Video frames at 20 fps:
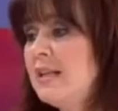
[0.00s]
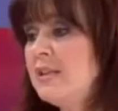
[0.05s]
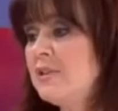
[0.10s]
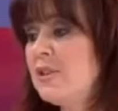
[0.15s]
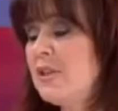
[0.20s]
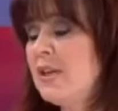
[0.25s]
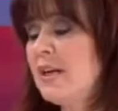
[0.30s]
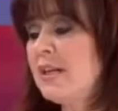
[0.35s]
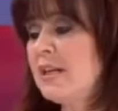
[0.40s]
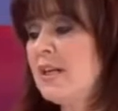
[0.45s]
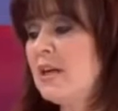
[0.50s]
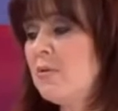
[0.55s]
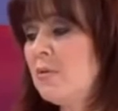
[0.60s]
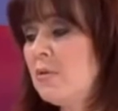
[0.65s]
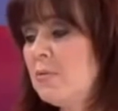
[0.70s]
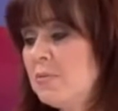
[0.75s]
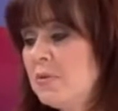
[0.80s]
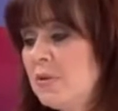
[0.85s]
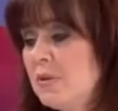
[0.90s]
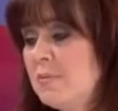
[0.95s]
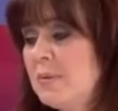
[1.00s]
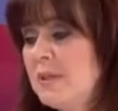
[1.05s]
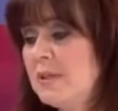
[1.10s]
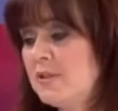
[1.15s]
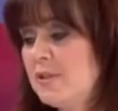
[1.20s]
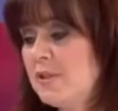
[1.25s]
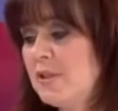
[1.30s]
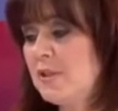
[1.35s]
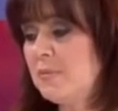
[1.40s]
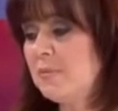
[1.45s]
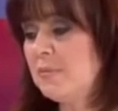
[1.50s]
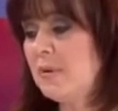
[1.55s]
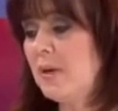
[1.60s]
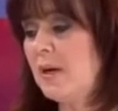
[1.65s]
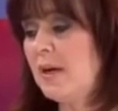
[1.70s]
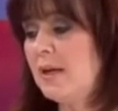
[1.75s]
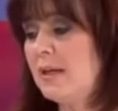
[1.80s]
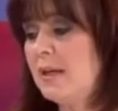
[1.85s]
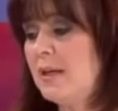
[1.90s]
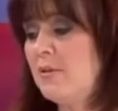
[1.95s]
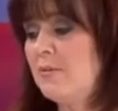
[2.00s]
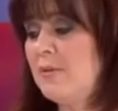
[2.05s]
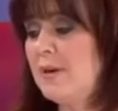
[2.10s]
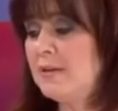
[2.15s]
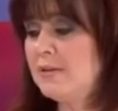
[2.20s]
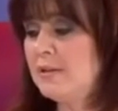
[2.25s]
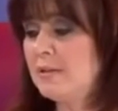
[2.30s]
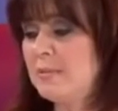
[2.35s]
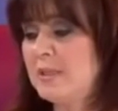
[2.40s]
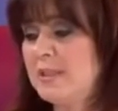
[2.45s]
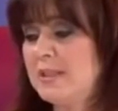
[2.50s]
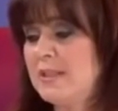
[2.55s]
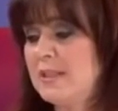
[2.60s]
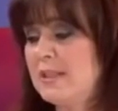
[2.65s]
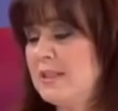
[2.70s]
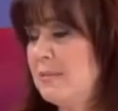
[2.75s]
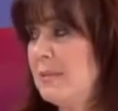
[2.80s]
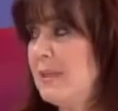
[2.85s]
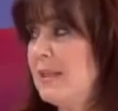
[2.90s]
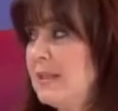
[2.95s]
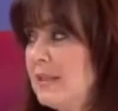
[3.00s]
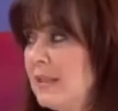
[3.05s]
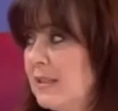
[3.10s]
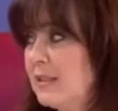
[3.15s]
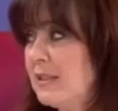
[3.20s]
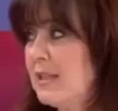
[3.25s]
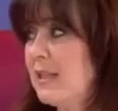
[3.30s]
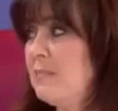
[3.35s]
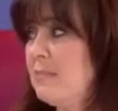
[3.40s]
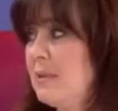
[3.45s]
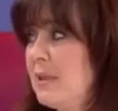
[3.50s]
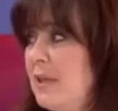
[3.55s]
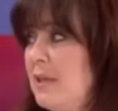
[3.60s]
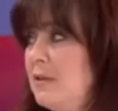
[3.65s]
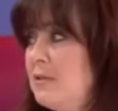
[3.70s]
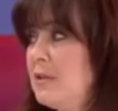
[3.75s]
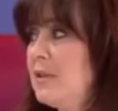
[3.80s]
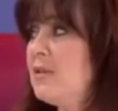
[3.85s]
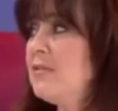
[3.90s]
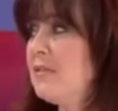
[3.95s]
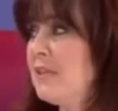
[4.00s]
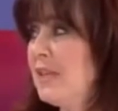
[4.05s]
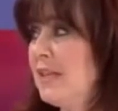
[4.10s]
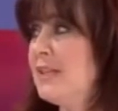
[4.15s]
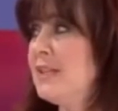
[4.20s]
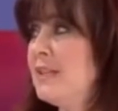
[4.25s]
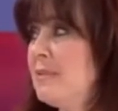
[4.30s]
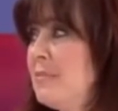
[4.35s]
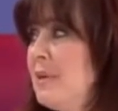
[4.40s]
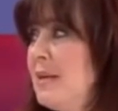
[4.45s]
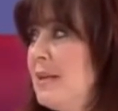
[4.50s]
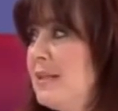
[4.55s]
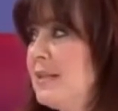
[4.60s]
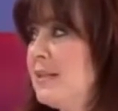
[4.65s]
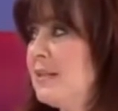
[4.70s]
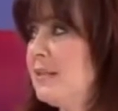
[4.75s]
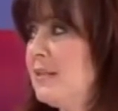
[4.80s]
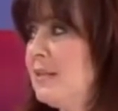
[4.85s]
literally go up to the bedroom, I go round to my side of the bed, take my clothes off, get into bed.